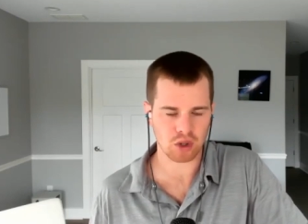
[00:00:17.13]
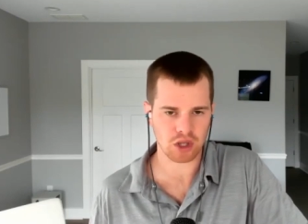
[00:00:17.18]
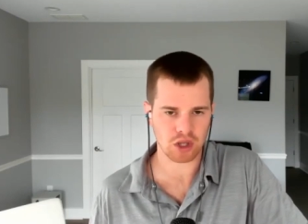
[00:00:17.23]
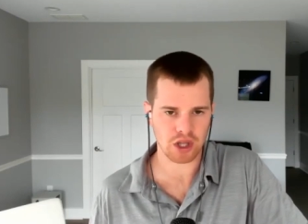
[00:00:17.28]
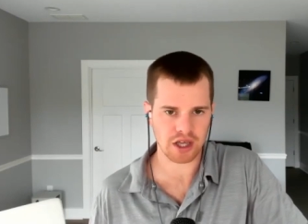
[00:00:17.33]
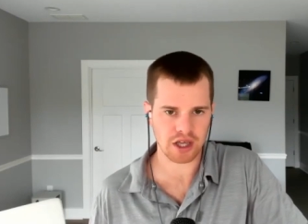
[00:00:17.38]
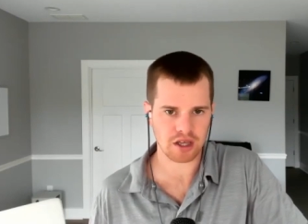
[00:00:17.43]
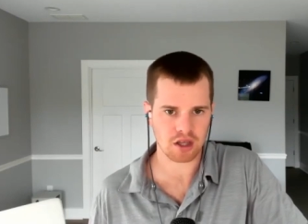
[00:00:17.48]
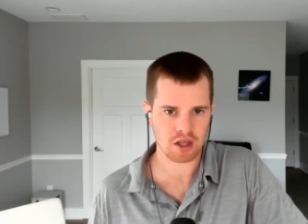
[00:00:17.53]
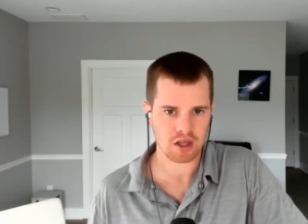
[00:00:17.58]

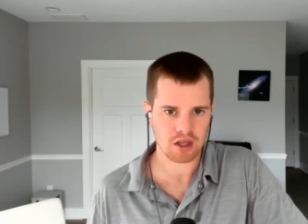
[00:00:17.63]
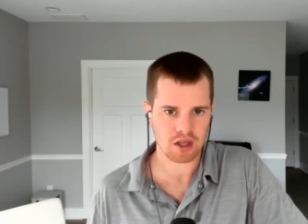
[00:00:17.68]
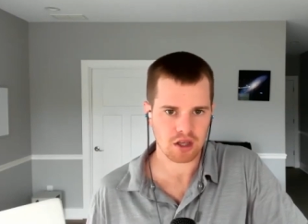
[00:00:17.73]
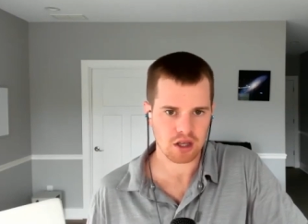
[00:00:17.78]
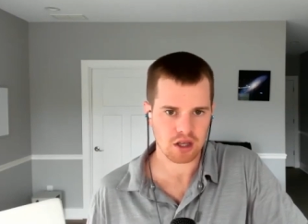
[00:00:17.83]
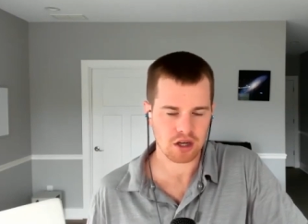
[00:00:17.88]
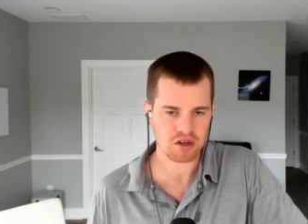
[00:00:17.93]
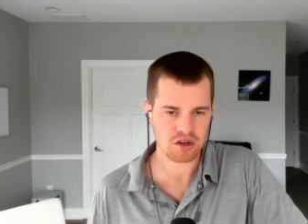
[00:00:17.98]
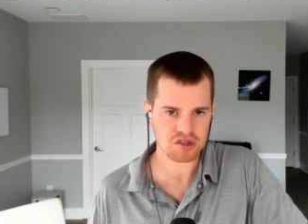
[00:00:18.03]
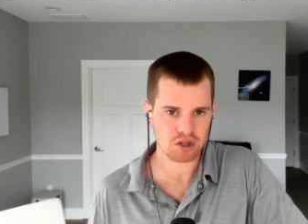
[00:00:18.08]
Like,
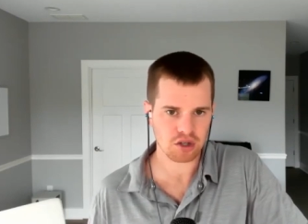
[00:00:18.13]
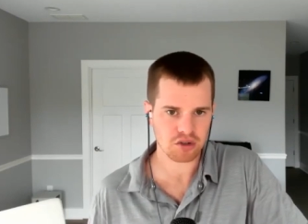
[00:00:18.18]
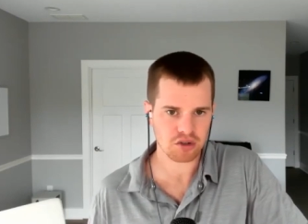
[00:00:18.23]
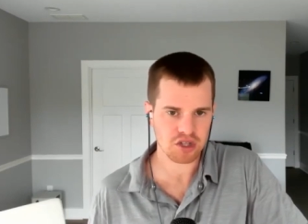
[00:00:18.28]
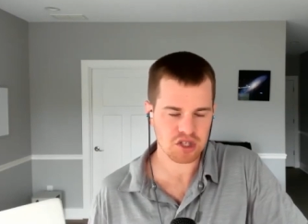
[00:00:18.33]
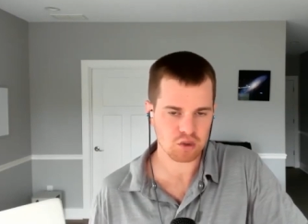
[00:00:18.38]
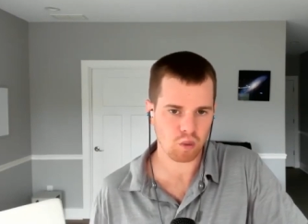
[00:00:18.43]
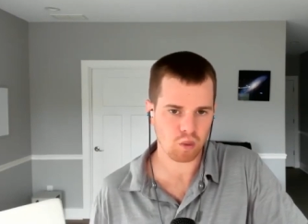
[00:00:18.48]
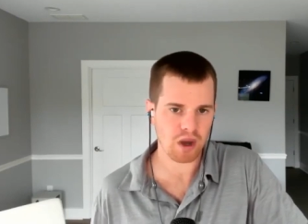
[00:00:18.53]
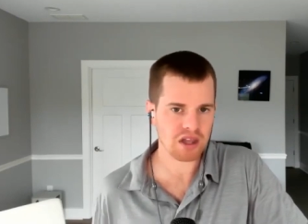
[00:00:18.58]
here's all
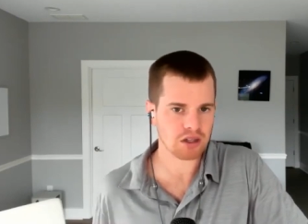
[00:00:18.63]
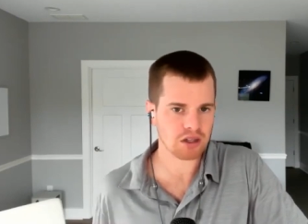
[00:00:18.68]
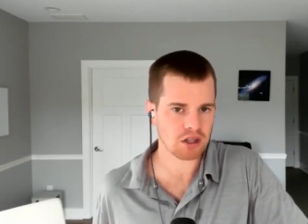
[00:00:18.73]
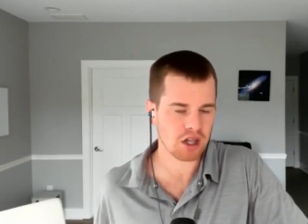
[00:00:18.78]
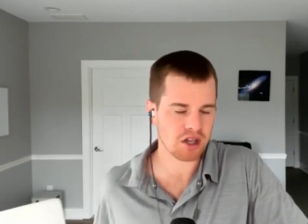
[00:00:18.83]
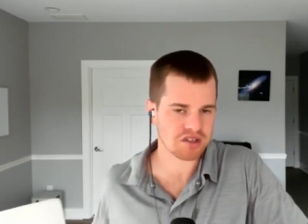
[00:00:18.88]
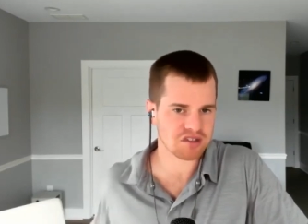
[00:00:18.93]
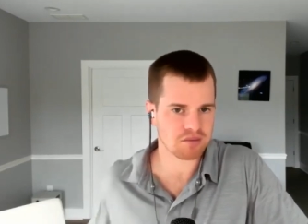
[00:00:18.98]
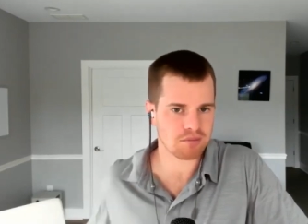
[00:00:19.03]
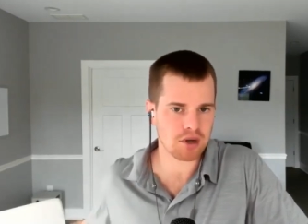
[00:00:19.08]
these weight
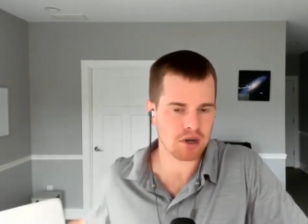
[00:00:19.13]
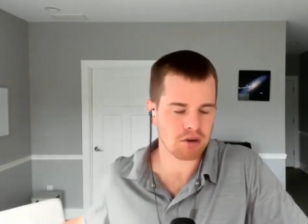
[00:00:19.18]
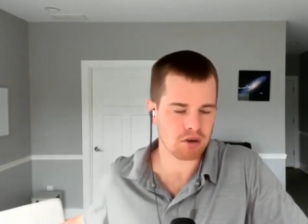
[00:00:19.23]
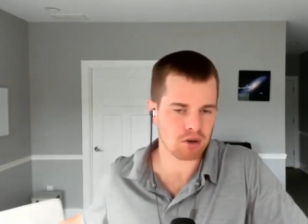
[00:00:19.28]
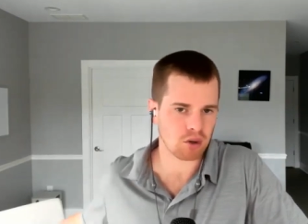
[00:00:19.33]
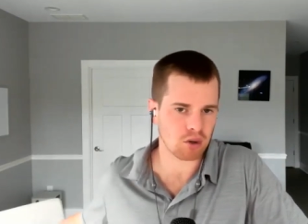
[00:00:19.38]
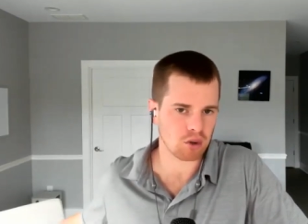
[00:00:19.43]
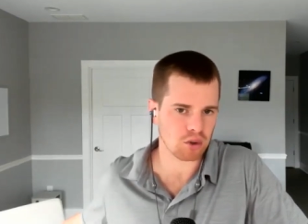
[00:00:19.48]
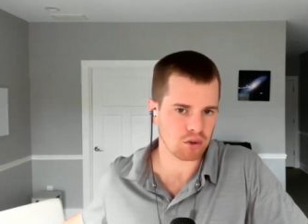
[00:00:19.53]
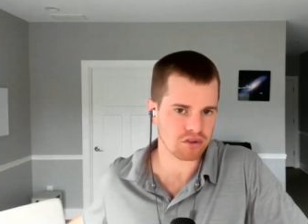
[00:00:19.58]
loss
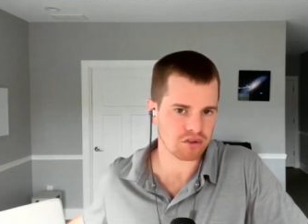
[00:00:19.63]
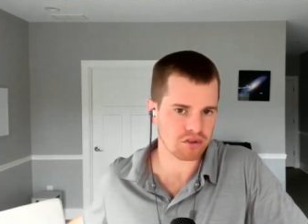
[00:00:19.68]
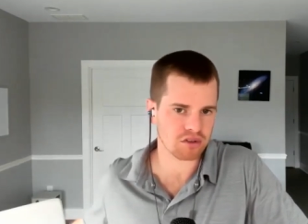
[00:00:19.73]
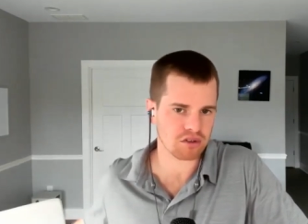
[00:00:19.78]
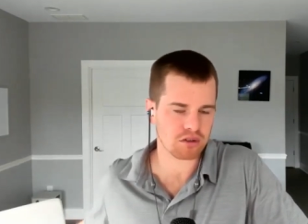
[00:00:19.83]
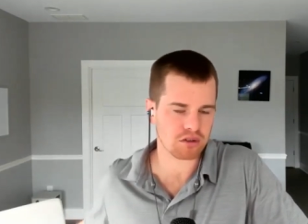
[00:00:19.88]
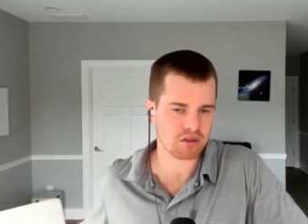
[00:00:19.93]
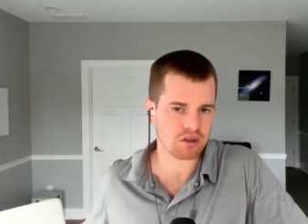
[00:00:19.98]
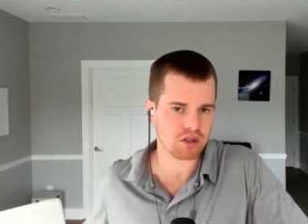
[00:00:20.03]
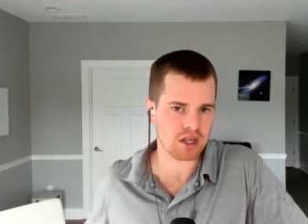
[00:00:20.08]
miracles,